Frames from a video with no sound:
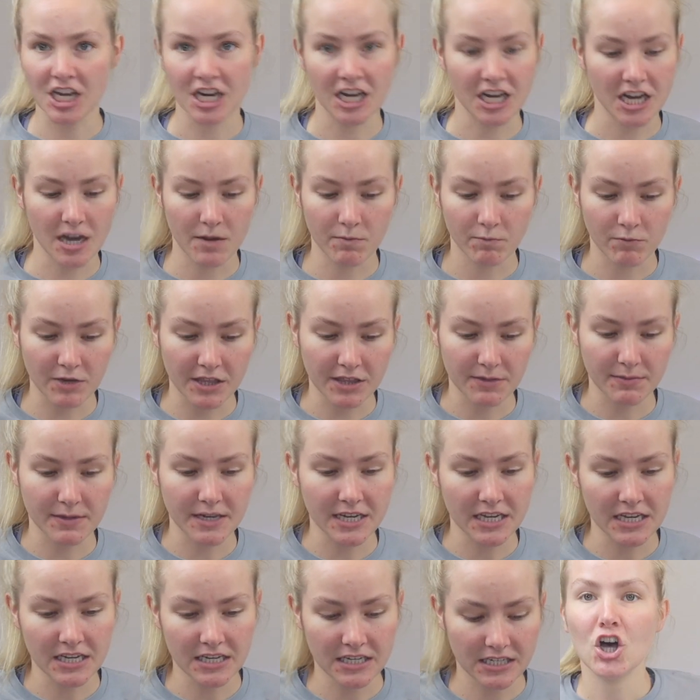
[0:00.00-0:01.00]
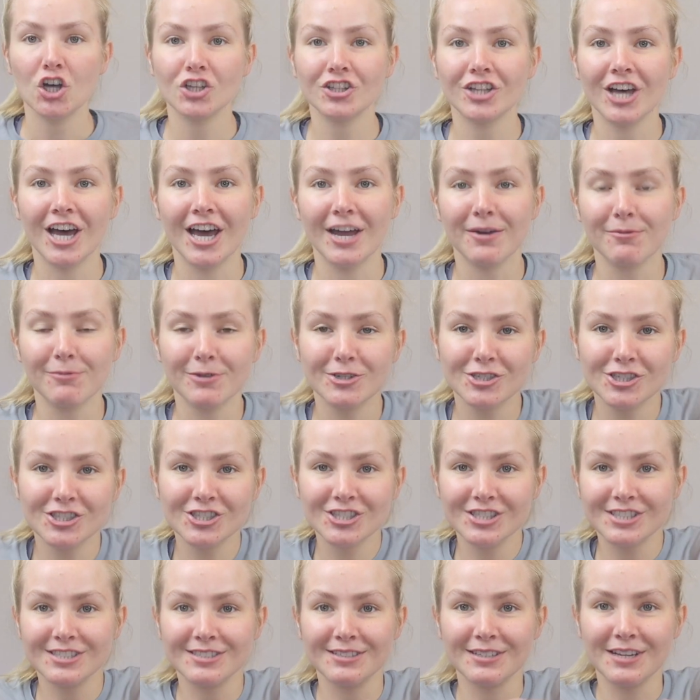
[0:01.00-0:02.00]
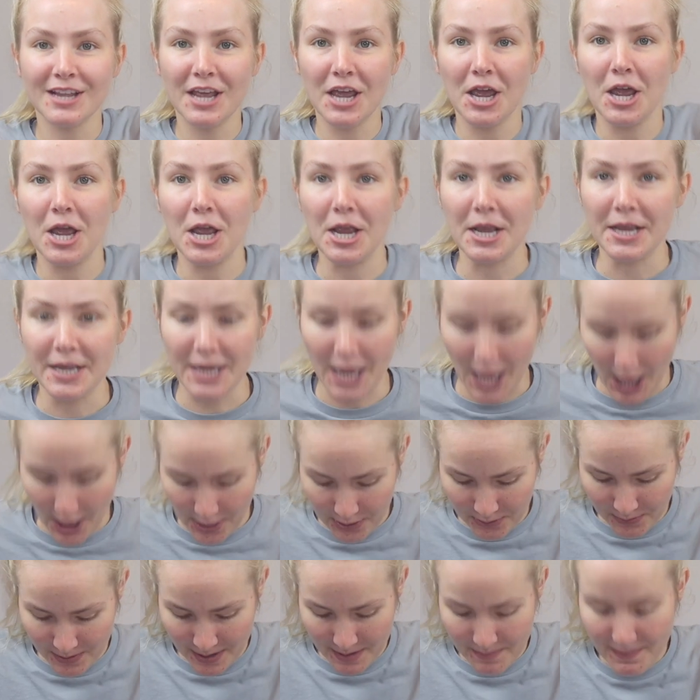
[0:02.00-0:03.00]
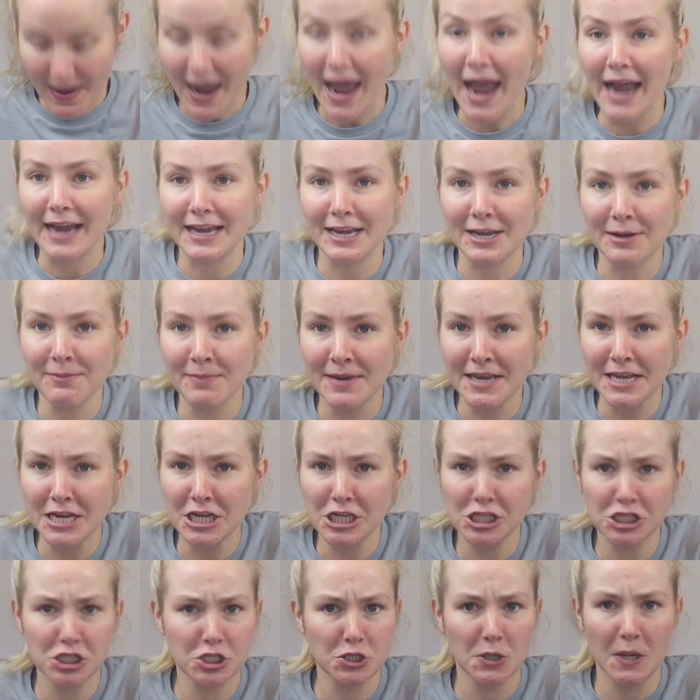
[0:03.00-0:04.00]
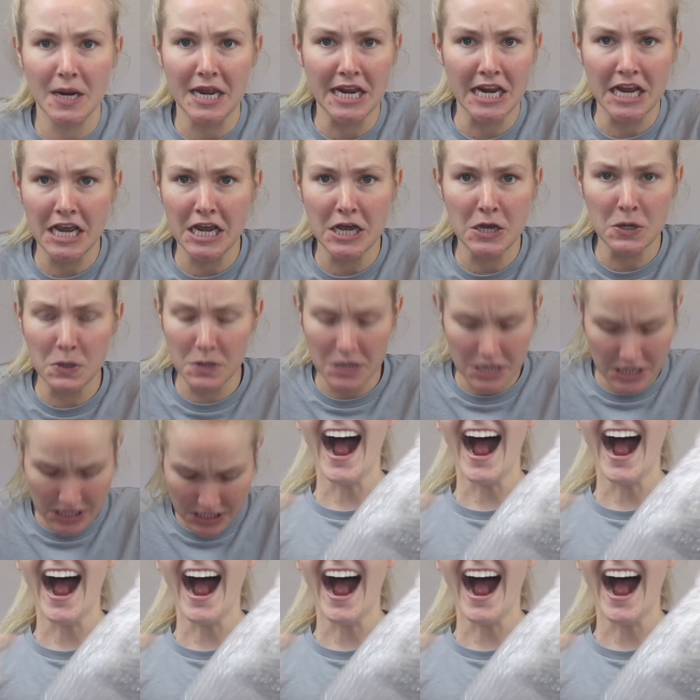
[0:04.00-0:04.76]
gonna come with me. Hold on, we're just gathering packing peanuts right now.